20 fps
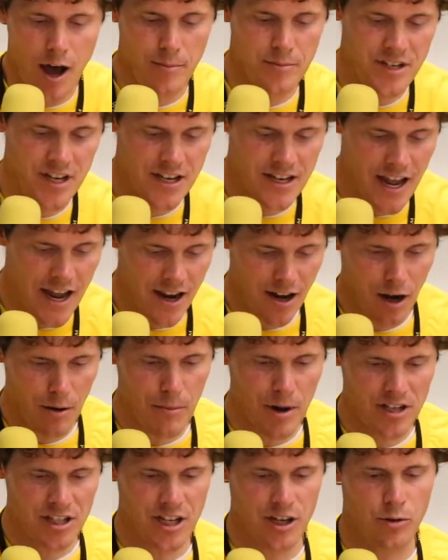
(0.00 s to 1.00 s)
Today in our
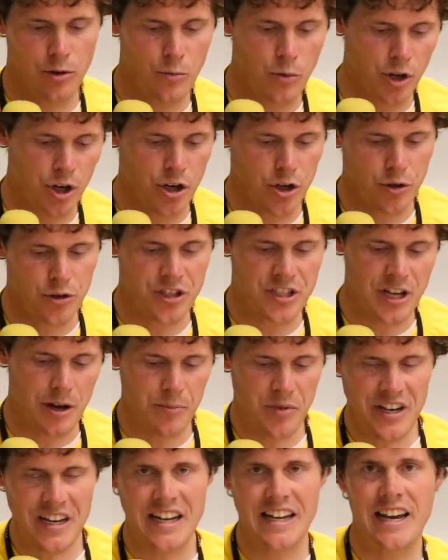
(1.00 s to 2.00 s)
Mustang Room, we're going to do
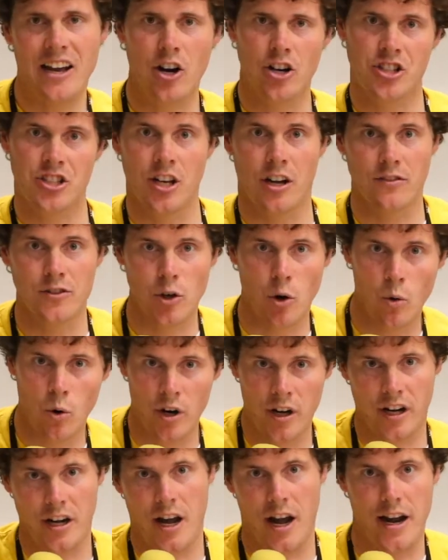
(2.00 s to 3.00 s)
something to get ourselves
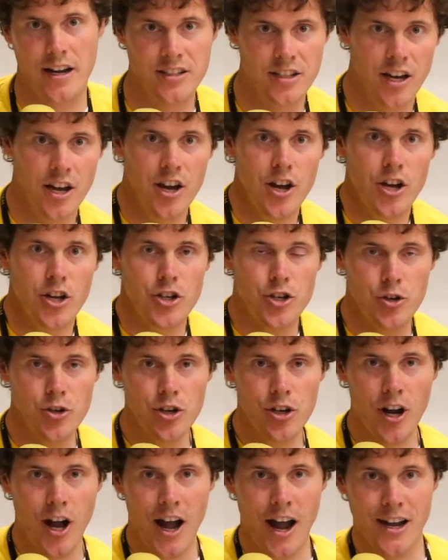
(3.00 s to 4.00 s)
organized.
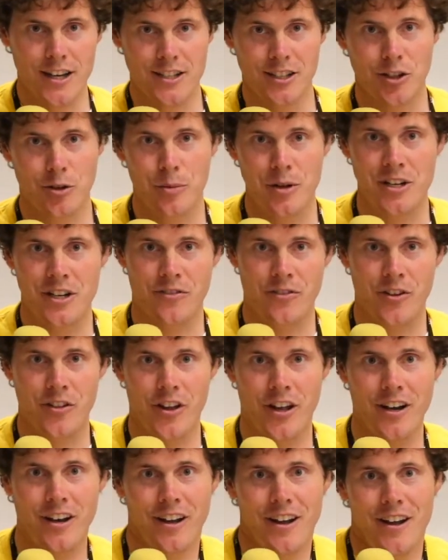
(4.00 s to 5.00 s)
Junior high is a little bit different
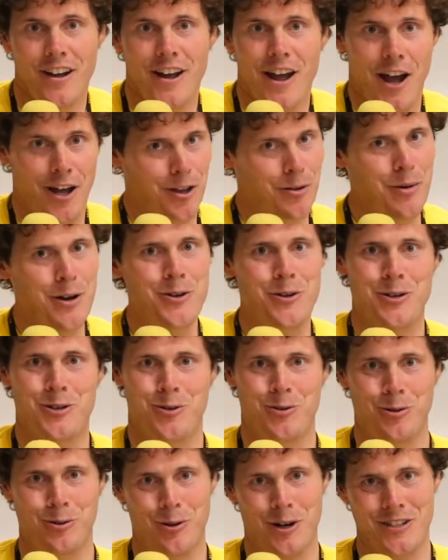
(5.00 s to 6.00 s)
than elementary
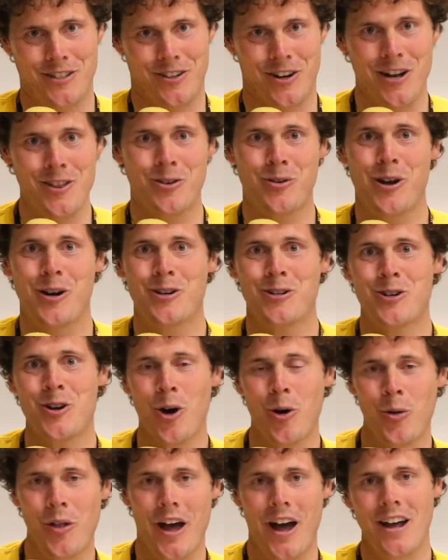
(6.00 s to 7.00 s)
school was. Our 8th graders
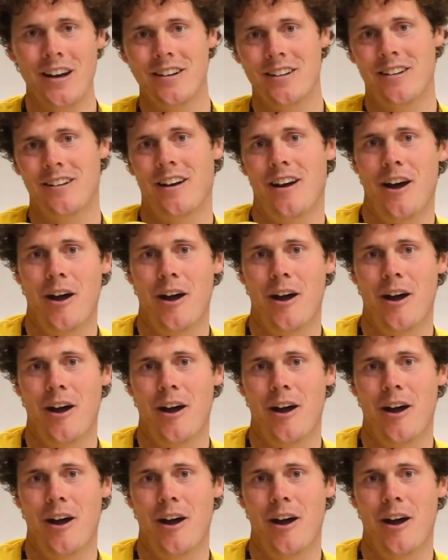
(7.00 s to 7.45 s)
know that.